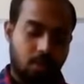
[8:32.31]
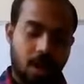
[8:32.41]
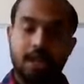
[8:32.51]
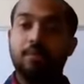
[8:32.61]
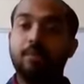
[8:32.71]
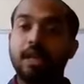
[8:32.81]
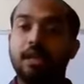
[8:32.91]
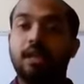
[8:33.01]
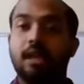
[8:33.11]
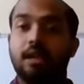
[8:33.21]
World
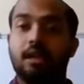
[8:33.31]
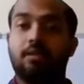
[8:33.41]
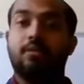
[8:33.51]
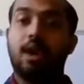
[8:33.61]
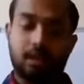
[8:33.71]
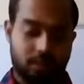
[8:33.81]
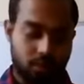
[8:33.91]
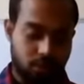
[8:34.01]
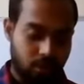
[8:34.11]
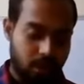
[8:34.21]
Milk Day
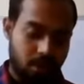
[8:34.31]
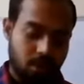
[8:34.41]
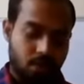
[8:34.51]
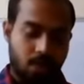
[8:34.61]
1st June,